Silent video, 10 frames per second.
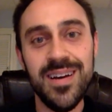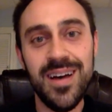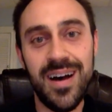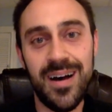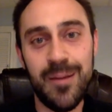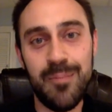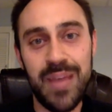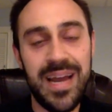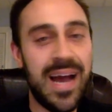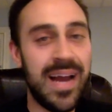
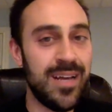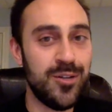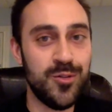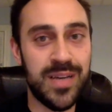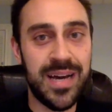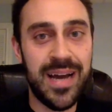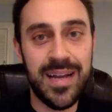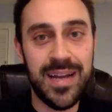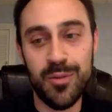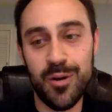And how do you do that? How
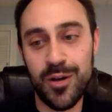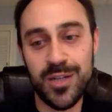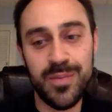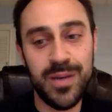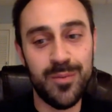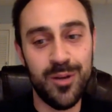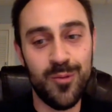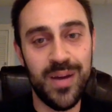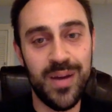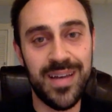do you market to people in a
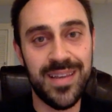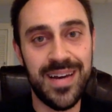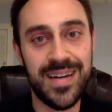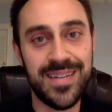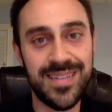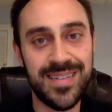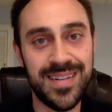way that